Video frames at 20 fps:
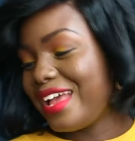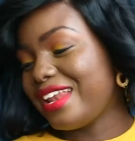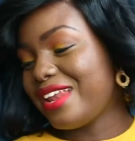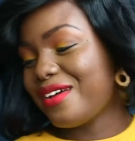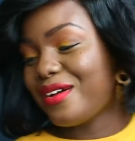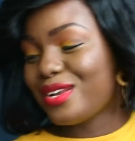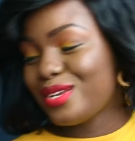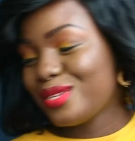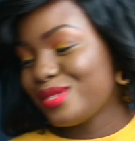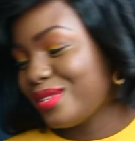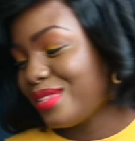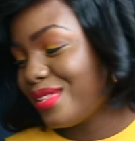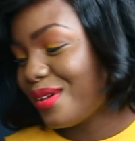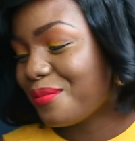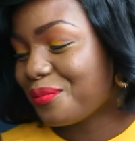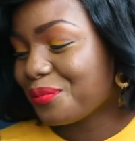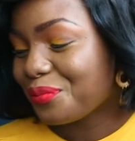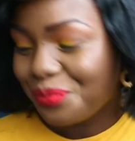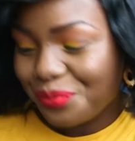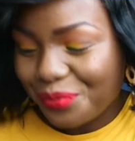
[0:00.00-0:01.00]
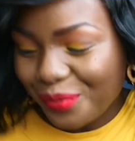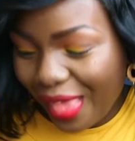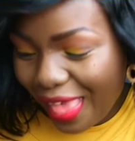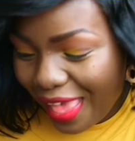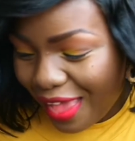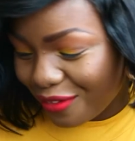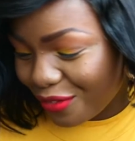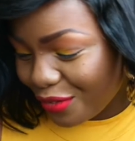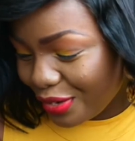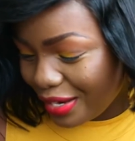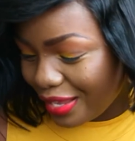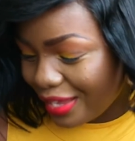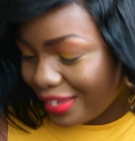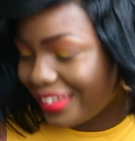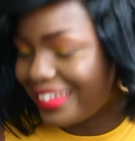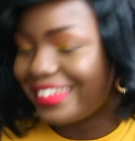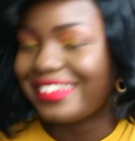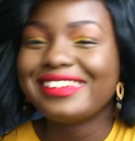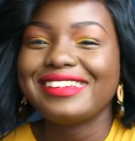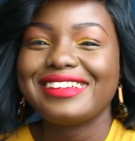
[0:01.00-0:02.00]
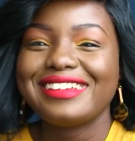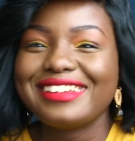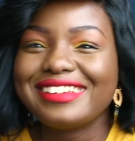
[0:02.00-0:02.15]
and I want to see them every day